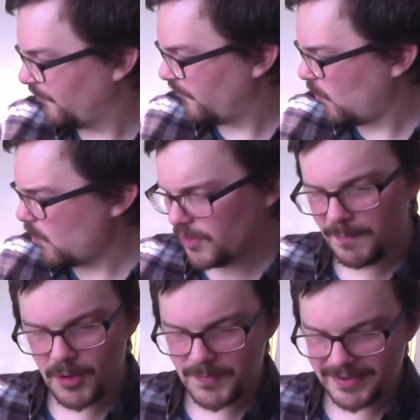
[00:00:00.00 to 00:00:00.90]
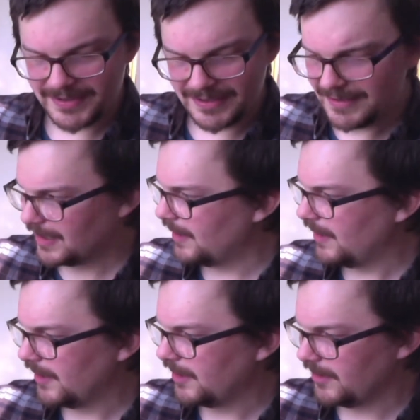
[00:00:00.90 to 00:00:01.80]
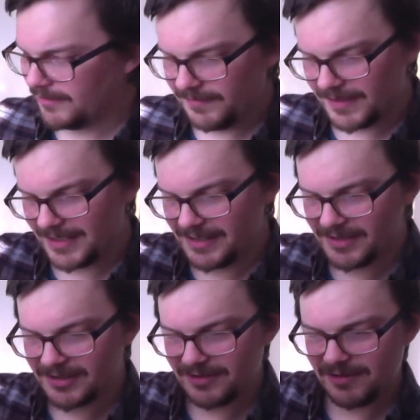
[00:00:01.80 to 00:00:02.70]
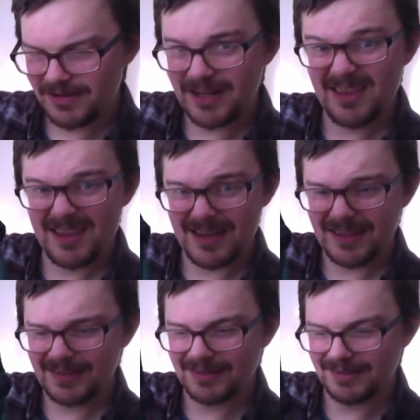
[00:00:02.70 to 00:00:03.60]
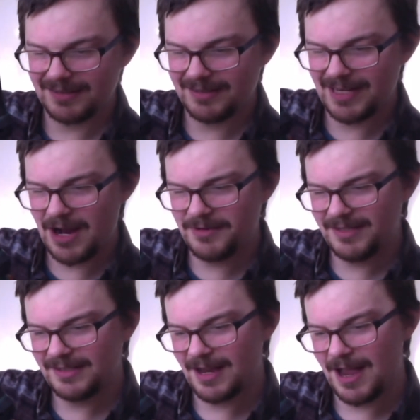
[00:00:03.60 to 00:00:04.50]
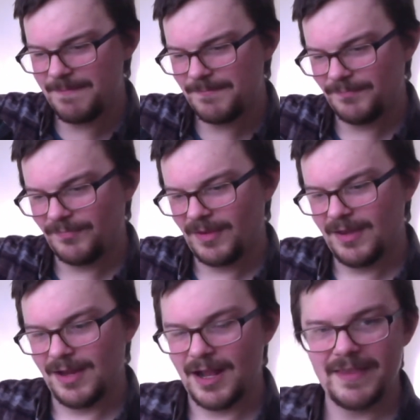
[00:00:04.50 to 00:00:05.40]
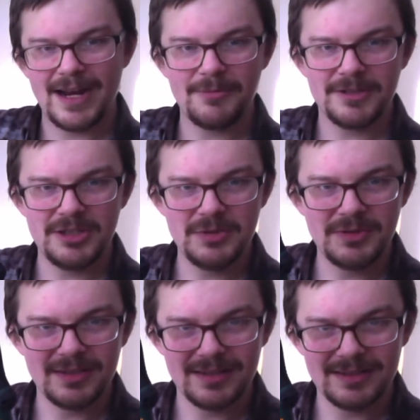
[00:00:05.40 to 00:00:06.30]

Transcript: for the purposes of inserting this down in top, and then I would use